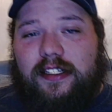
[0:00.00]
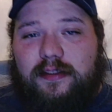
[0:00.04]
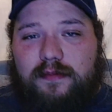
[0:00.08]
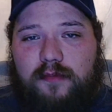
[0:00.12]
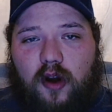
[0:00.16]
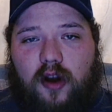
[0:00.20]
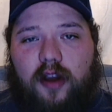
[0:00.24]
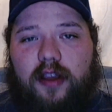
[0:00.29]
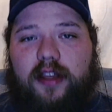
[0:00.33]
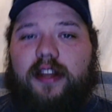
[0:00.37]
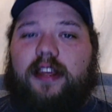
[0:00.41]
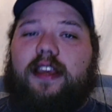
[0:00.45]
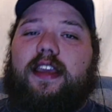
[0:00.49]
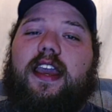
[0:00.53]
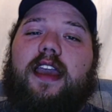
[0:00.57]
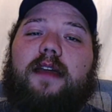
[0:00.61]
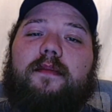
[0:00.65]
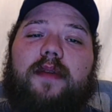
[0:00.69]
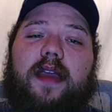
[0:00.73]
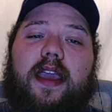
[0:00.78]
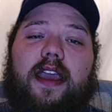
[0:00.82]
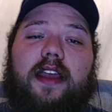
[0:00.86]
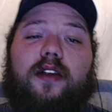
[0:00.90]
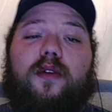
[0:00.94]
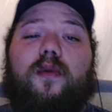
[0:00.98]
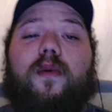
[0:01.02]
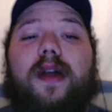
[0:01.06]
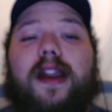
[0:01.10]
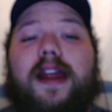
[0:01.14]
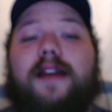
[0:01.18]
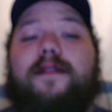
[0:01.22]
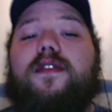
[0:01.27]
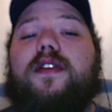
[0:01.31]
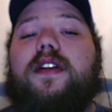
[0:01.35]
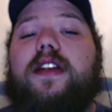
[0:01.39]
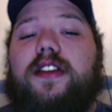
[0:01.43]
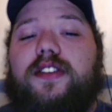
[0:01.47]
marketing campaign or
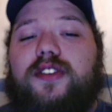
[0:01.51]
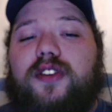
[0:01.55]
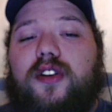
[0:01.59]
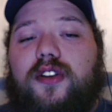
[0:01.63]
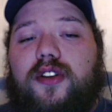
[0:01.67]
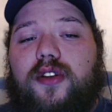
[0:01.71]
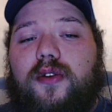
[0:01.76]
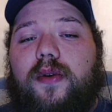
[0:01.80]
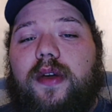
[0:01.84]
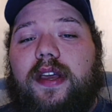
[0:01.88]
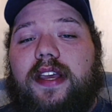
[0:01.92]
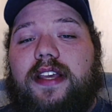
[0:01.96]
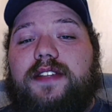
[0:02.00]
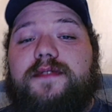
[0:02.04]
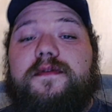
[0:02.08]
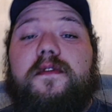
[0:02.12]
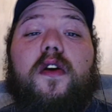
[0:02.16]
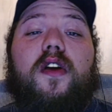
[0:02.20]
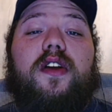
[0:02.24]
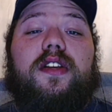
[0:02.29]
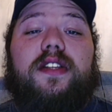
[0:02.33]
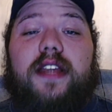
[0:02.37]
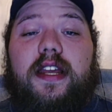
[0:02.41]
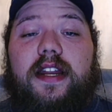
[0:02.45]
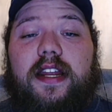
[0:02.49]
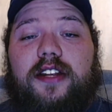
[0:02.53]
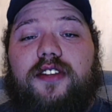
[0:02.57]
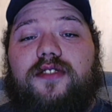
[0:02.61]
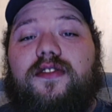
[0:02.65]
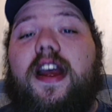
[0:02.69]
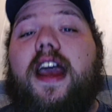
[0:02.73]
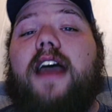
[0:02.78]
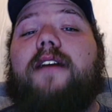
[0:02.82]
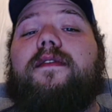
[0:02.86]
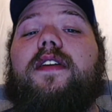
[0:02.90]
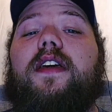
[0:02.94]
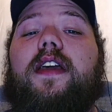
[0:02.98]
whatever it is you're doing as far as getting
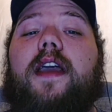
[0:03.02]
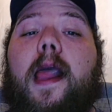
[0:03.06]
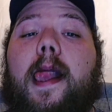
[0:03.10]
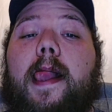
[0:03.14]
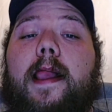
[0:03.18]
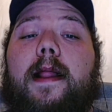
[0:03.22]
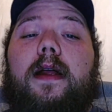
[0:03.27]
traffic.